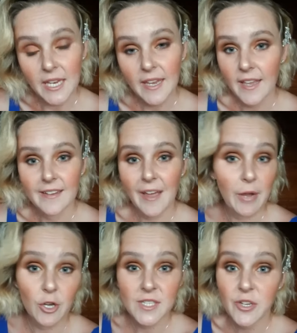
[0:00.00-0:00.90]
me, and
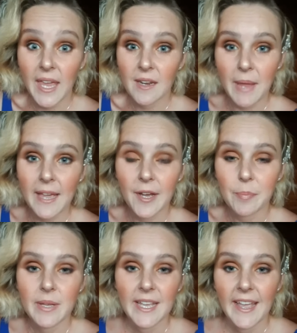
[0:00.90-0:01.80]
how I got into hair and
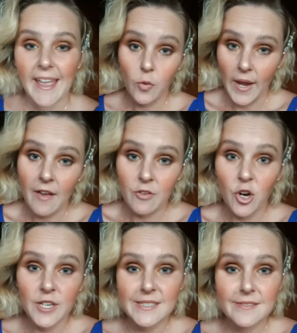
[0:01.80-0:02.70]
makeup. I do quite
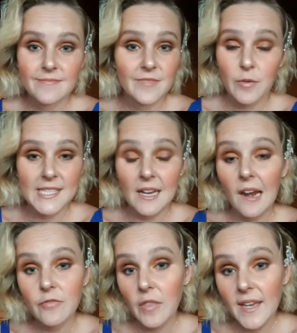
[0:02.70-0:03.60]
avant-garde, crazy
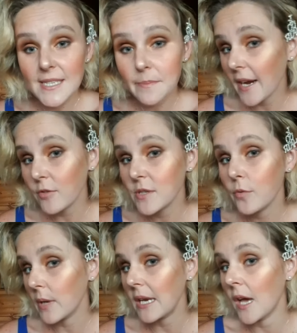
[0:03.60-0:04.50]
colourful things, but I
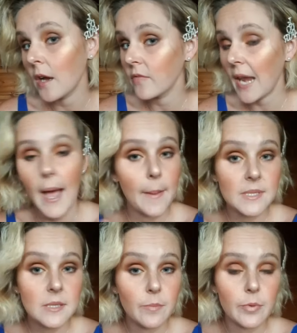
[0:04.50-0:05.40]
also really love
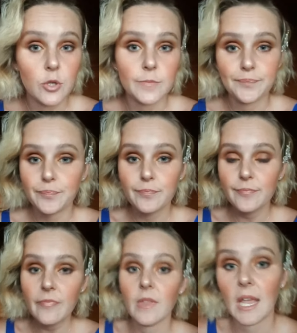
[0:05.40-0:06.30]
glam, simple,
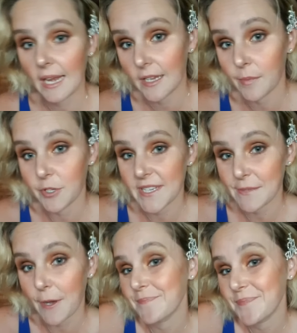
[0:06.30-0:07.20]
elegant beauty
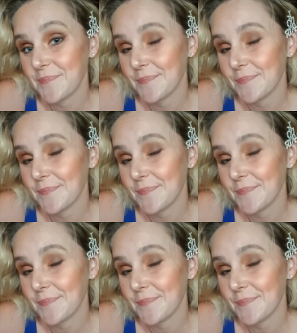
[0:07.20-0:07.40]
as well.